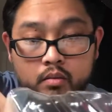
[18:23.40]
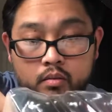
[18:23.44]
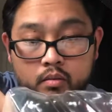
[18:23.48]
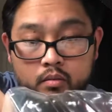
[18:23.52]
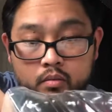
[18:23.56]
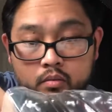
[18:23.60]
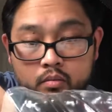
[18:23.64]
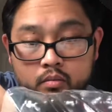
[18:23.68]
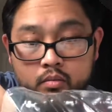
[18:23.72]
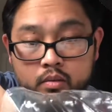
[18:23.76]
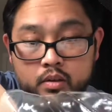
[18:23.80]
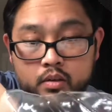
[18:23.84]

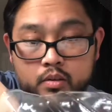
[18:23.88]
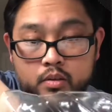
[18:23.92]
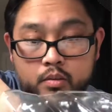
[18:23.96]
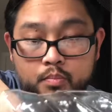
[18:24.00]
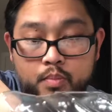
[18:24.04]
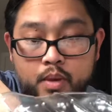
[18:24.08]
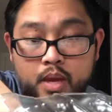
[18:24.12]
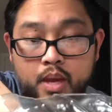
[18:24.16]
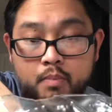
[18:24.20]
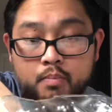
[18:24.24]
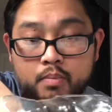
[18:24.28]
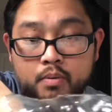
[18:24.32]
Ooh, there's a
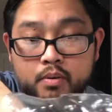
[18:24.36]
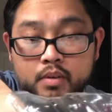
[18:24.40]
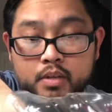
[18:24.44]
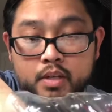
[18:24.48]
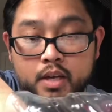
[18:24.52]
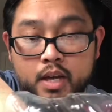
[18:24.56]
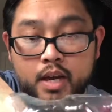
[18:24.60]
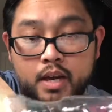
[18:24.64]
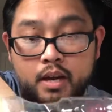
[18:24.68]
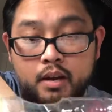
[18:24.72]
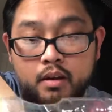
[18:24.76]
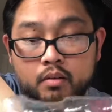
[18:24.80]
paper
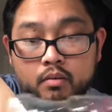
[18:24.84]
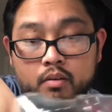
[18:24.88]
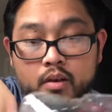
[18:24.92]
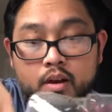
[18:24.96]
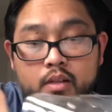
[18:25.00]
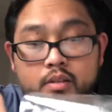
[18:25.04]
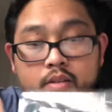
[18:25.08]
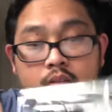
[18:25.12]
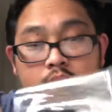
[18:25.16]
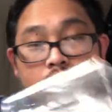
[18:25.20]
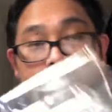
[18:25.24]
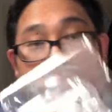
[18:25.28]
tie
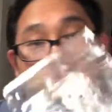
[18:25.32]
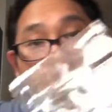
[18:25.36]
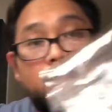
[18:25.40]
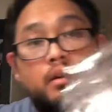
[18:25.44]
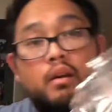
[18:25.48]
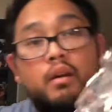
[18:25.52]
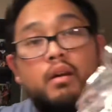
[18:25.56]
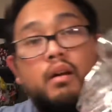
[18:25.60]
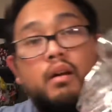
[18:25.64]
across his